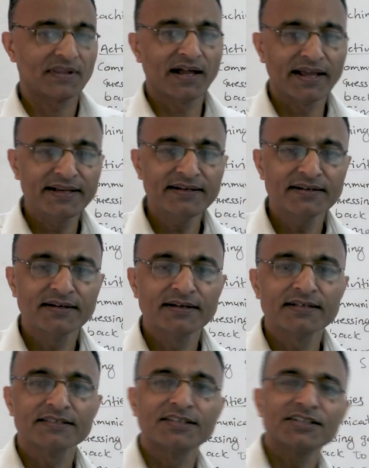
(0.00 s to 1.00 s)
and
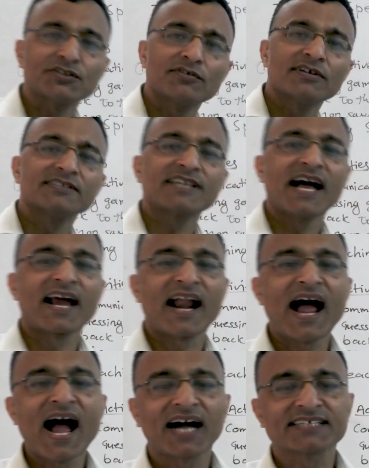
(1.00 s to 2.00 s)
the students are
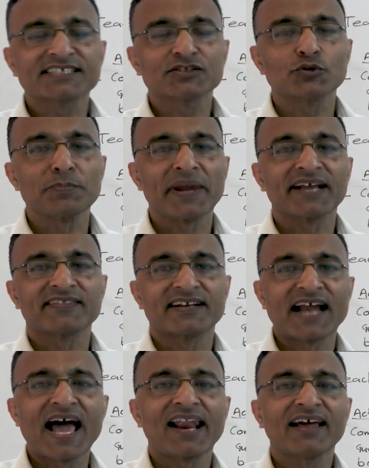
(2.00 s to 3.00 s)
asked to make the
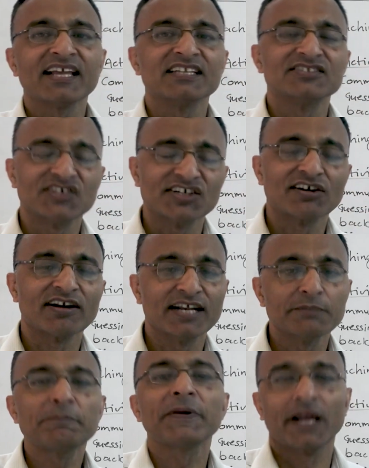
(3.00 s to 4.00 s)
dialogue in general
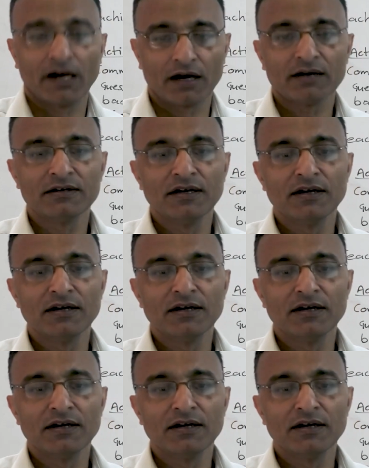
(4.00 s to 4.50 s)
in pair.